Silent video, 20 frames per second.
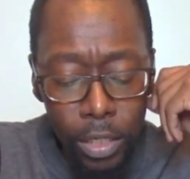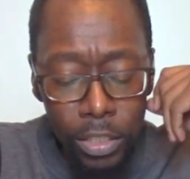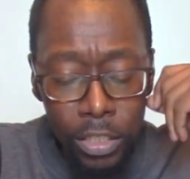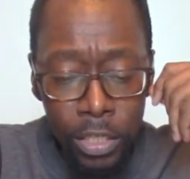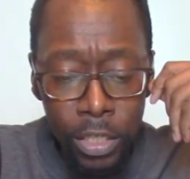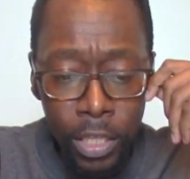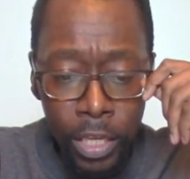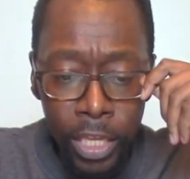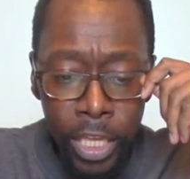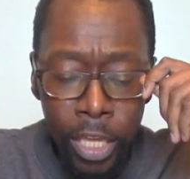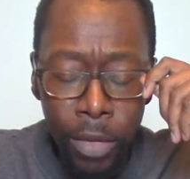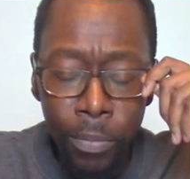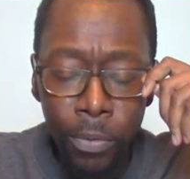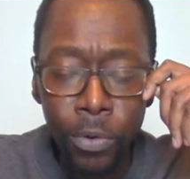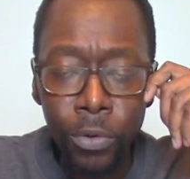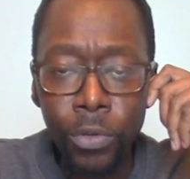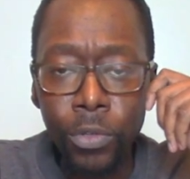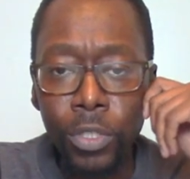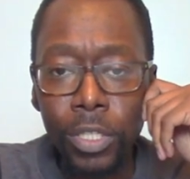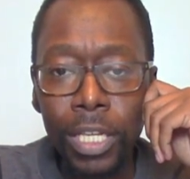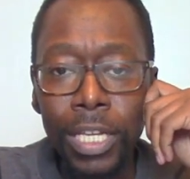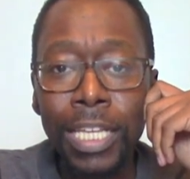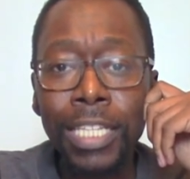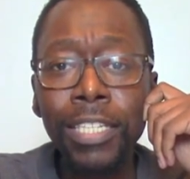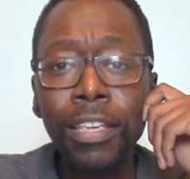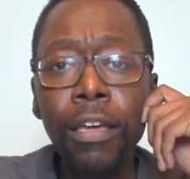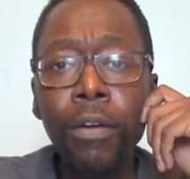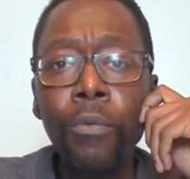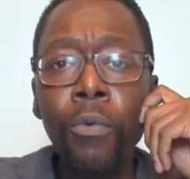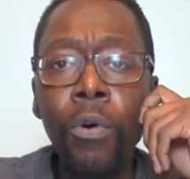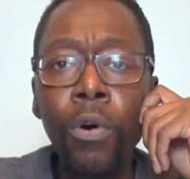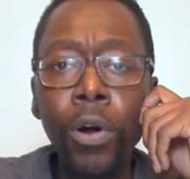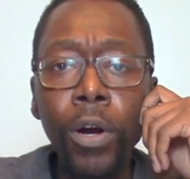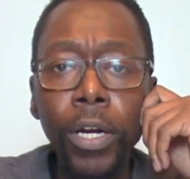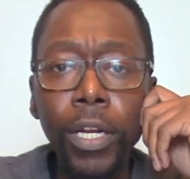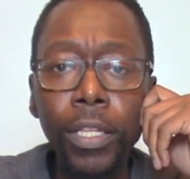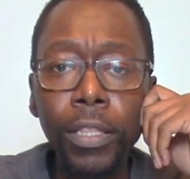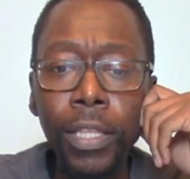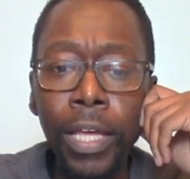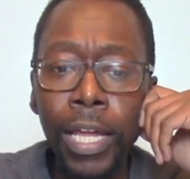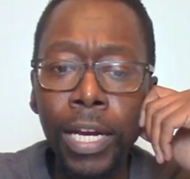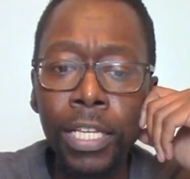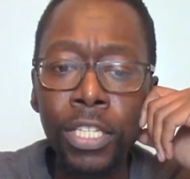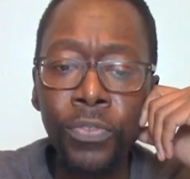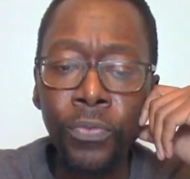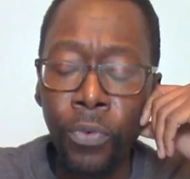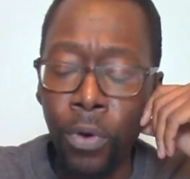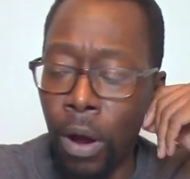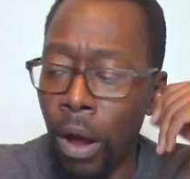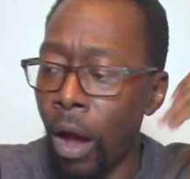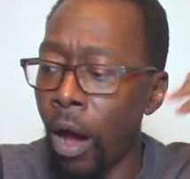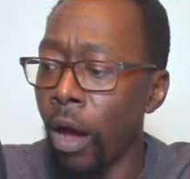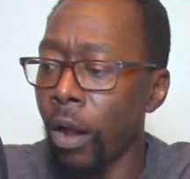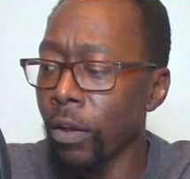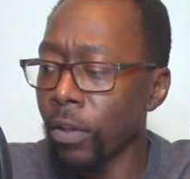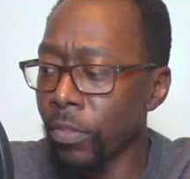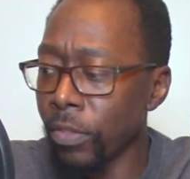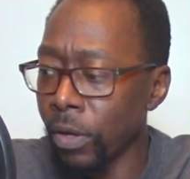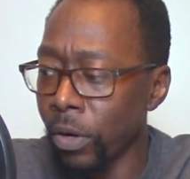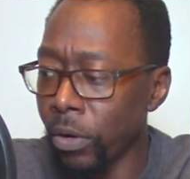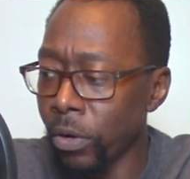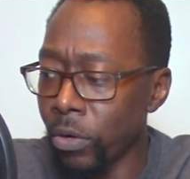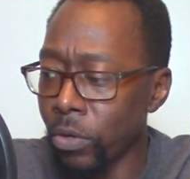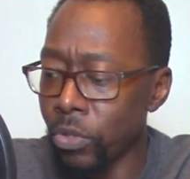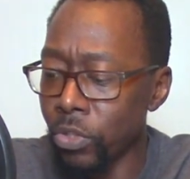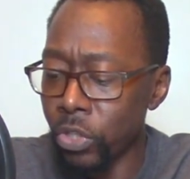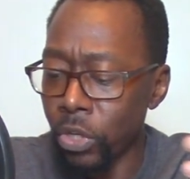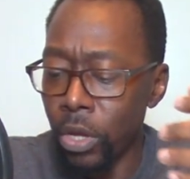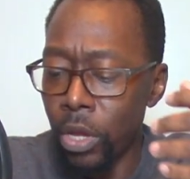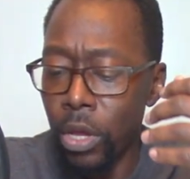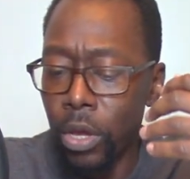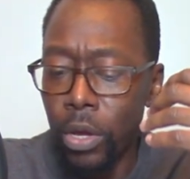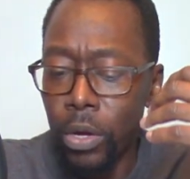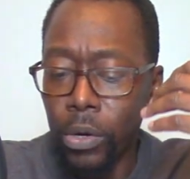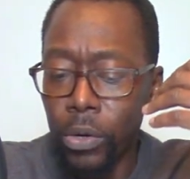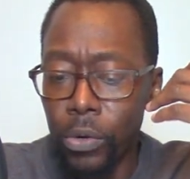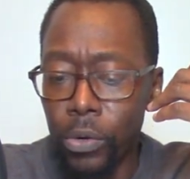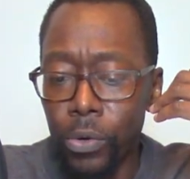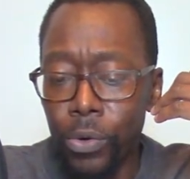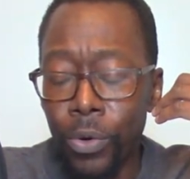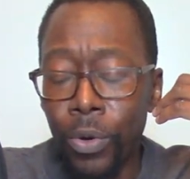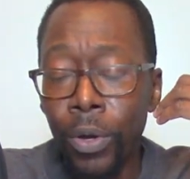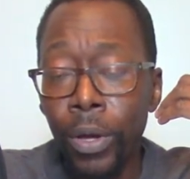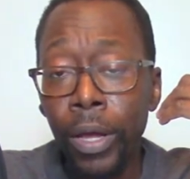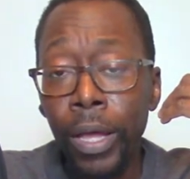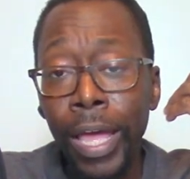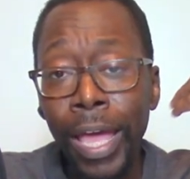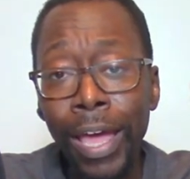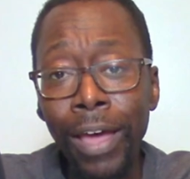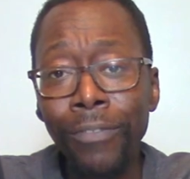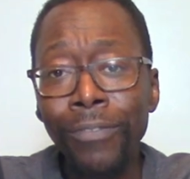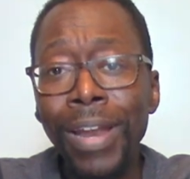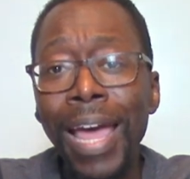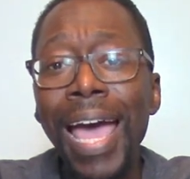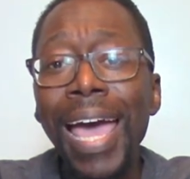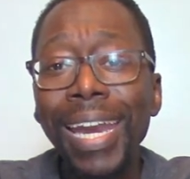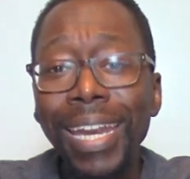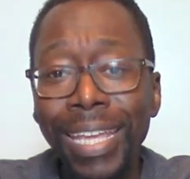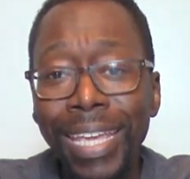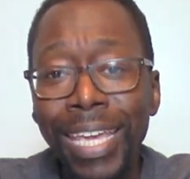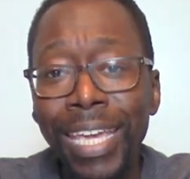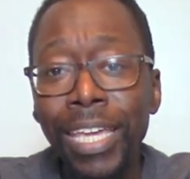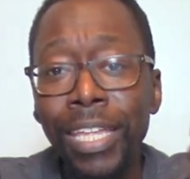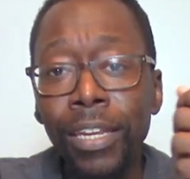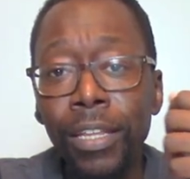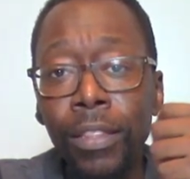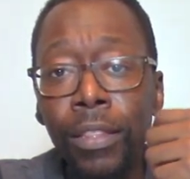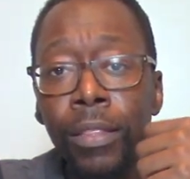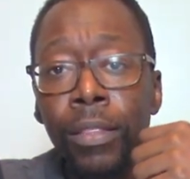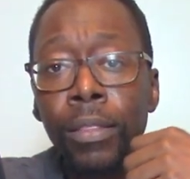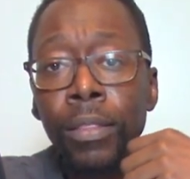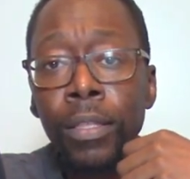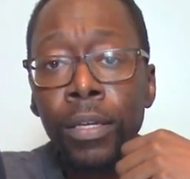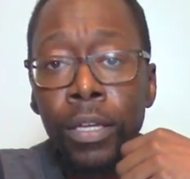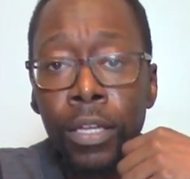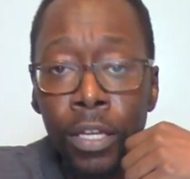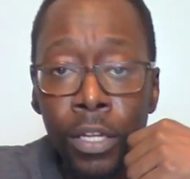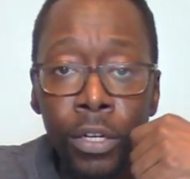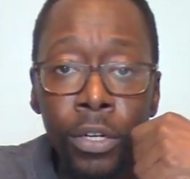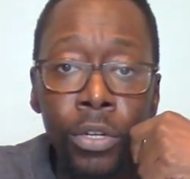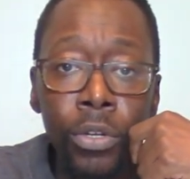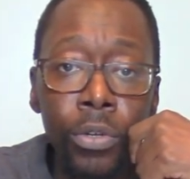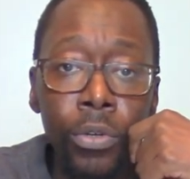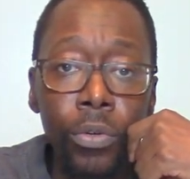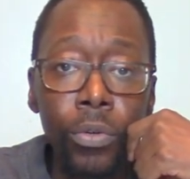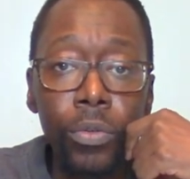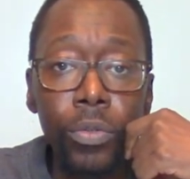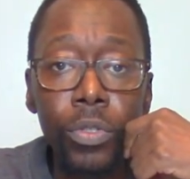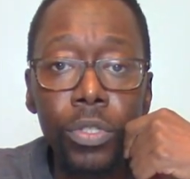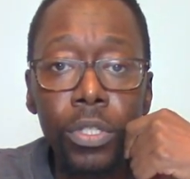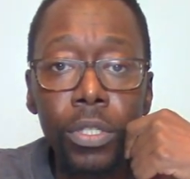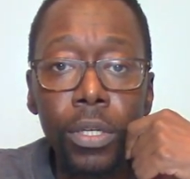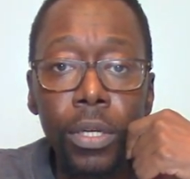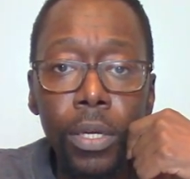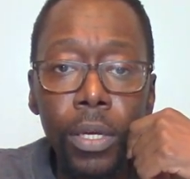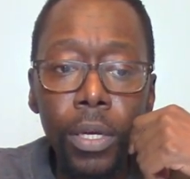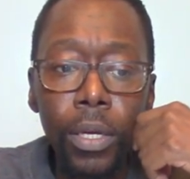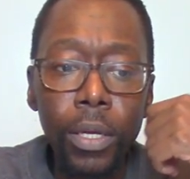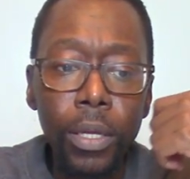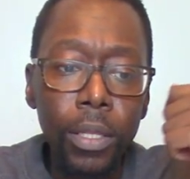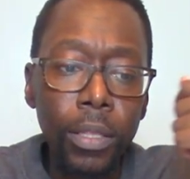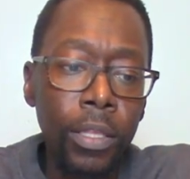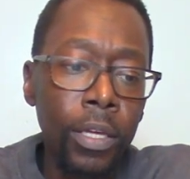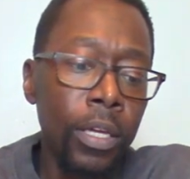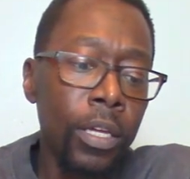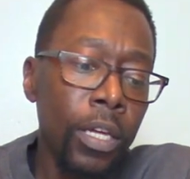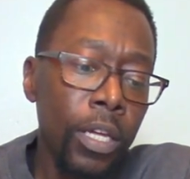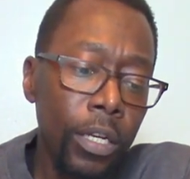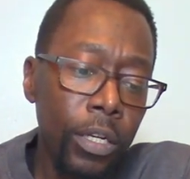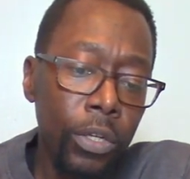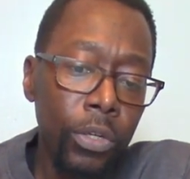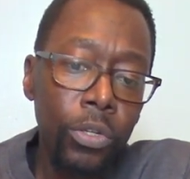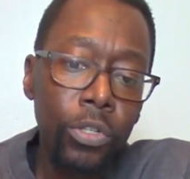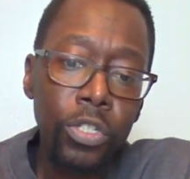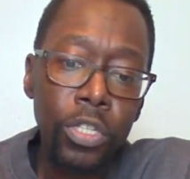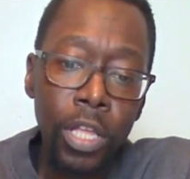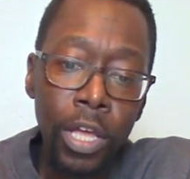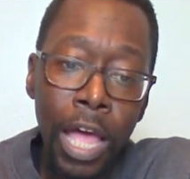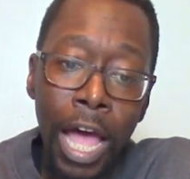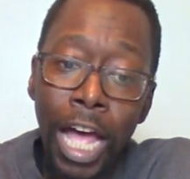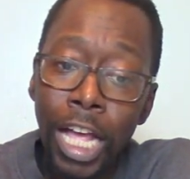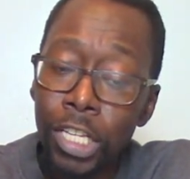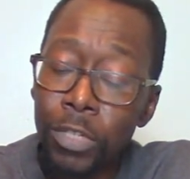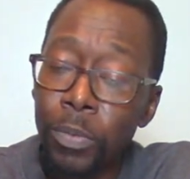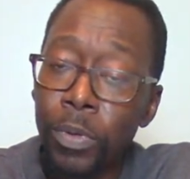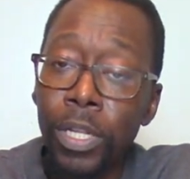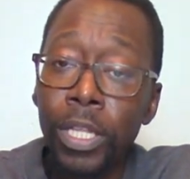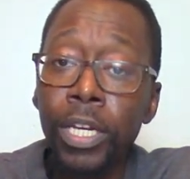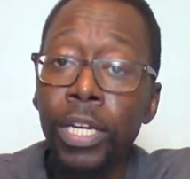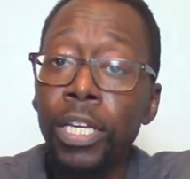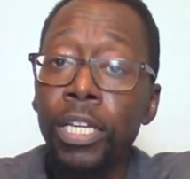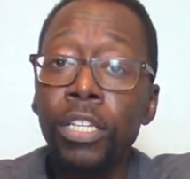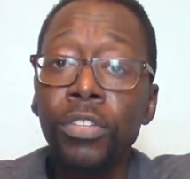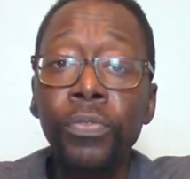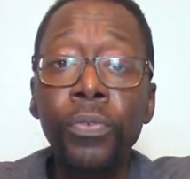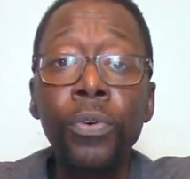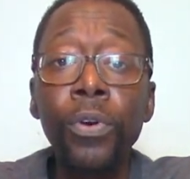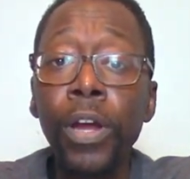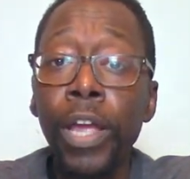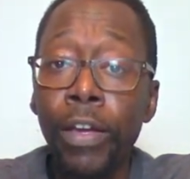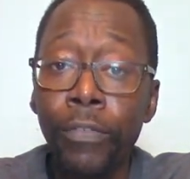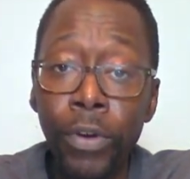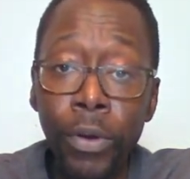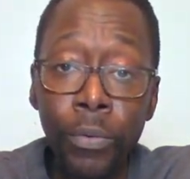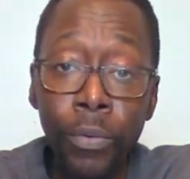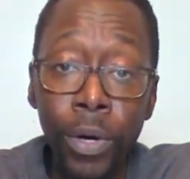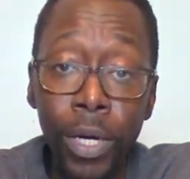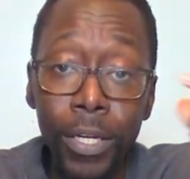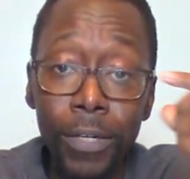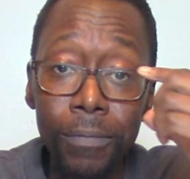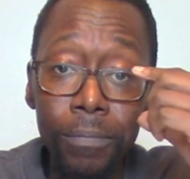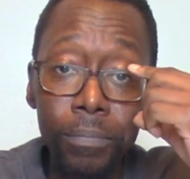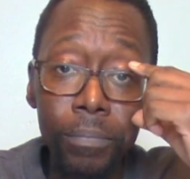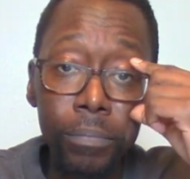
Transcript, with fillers: to the Hebrews, is a warning that is for all of those who have not heeded the good news. The good news, the gospel, it is for everyone.